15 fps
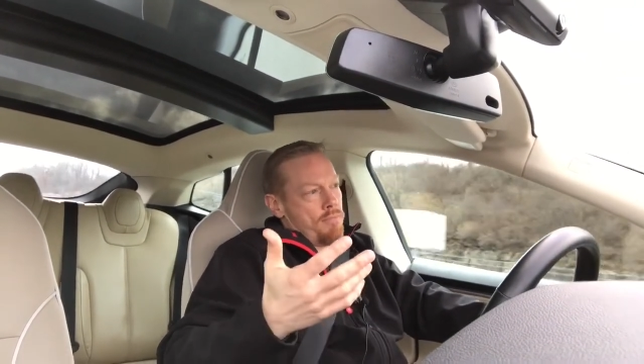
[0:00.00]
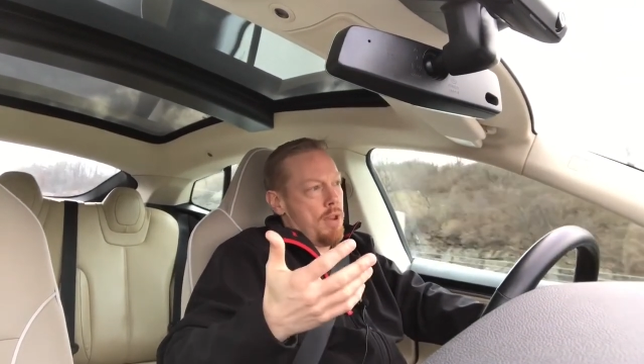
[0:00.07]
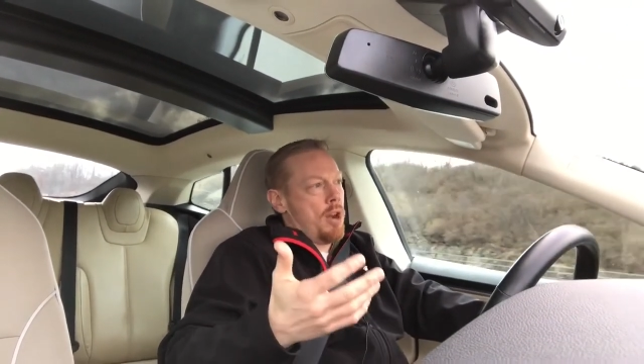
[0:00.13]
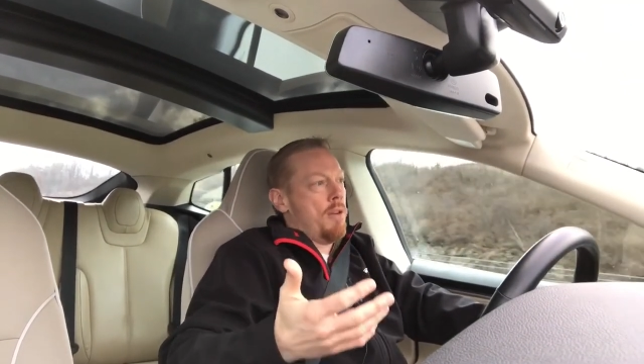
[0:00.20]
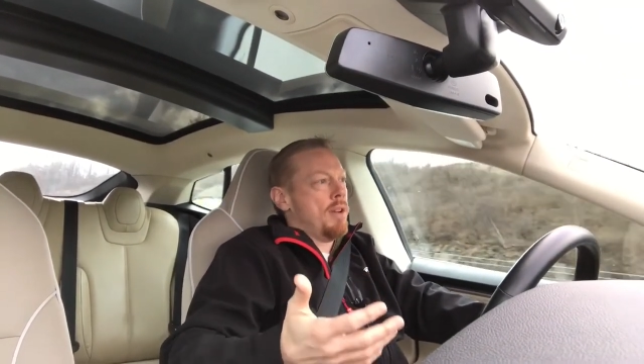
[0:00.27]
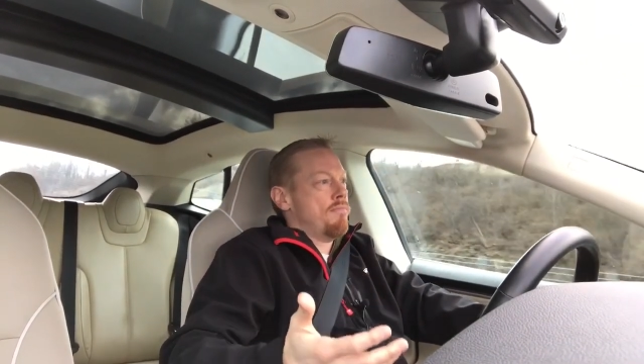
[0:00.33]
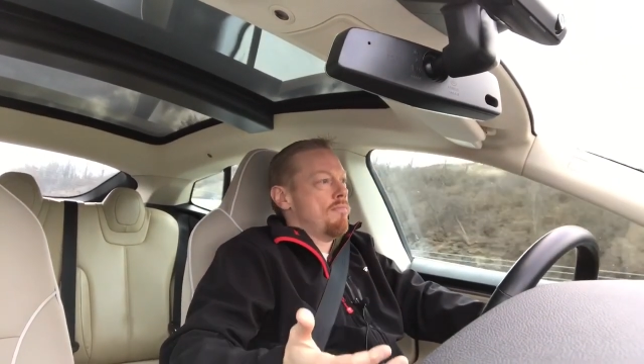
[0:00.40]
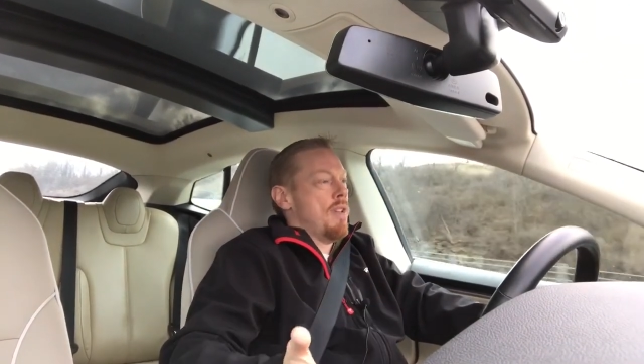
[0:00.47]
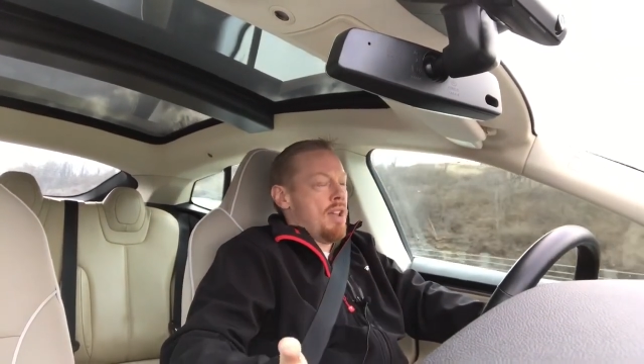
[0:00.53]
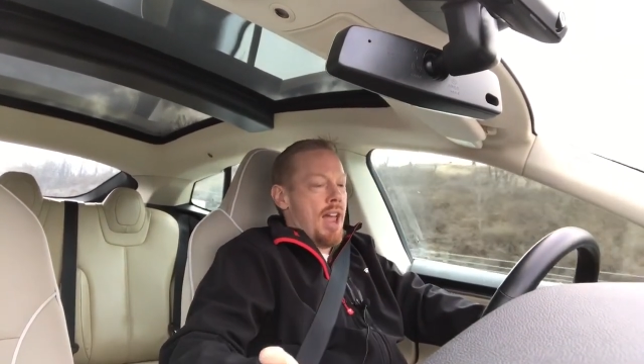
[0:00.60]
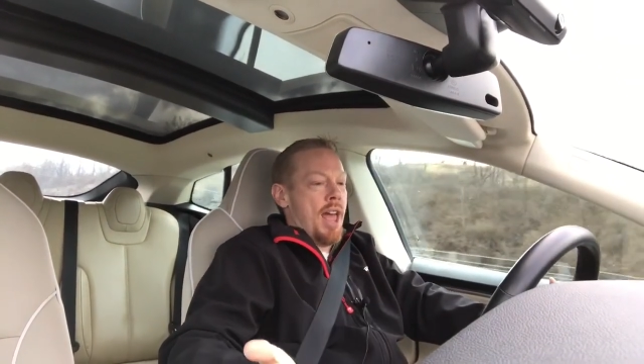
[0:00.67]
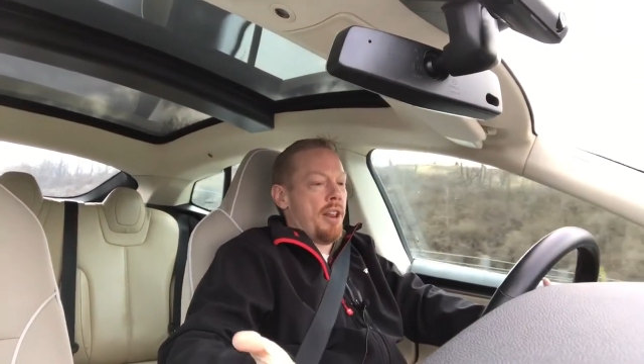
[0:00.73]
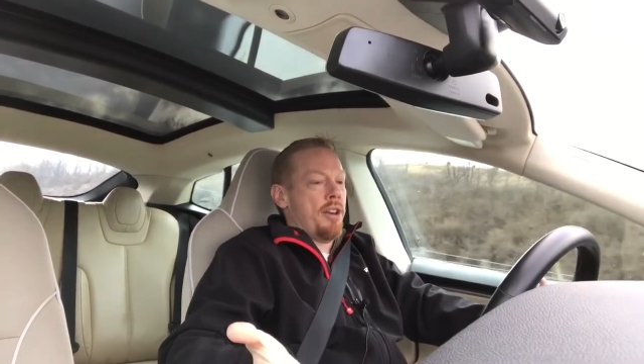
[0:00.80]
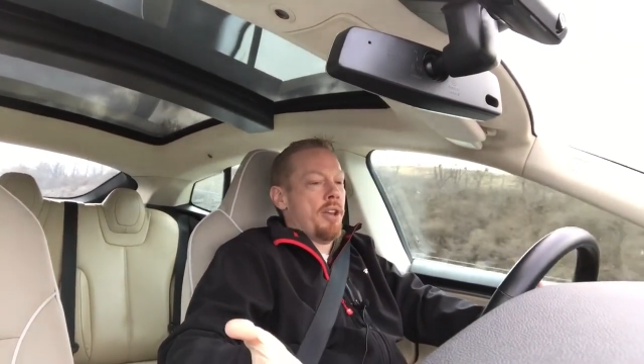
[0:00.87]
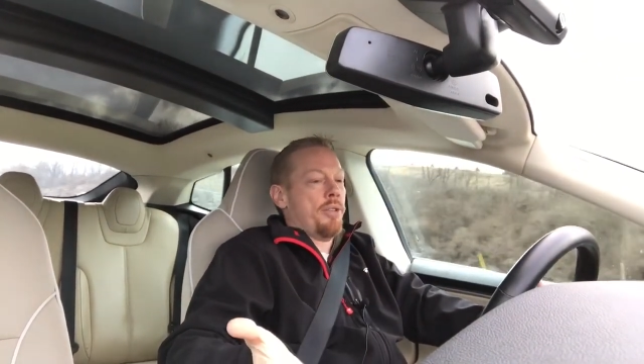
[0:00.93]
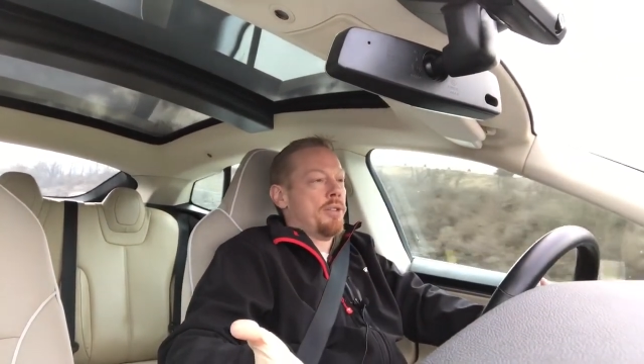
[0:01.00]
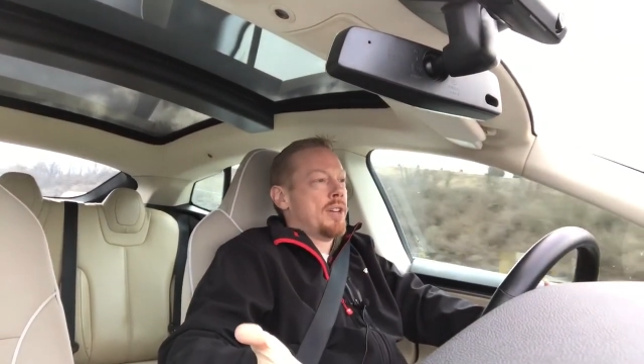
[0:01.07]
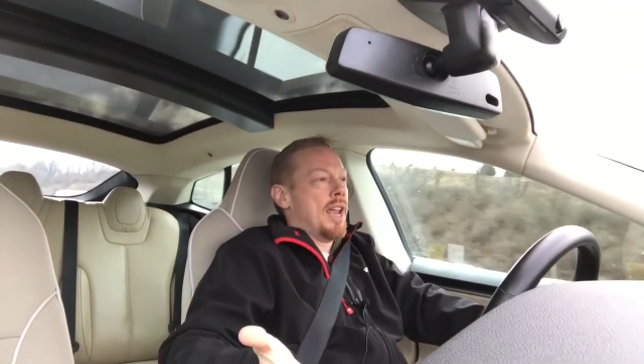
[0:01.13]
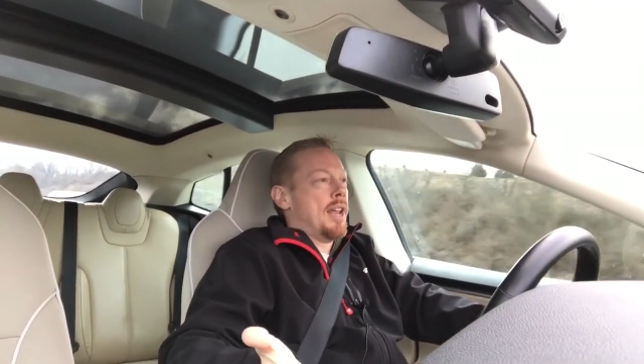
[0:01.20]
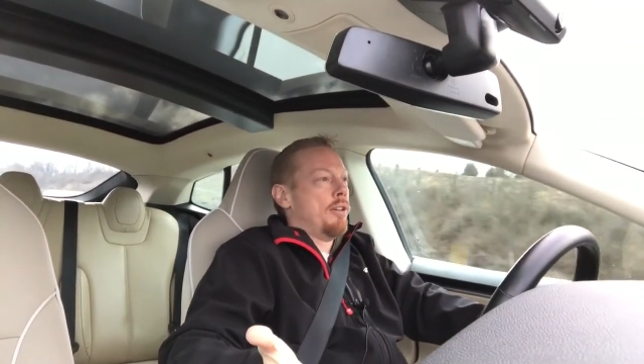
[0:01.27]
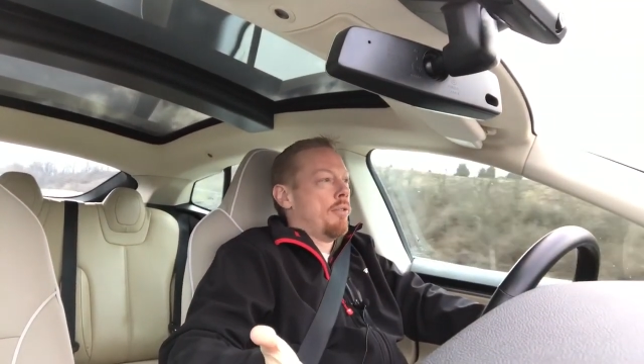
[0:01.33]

you know what? Add another 10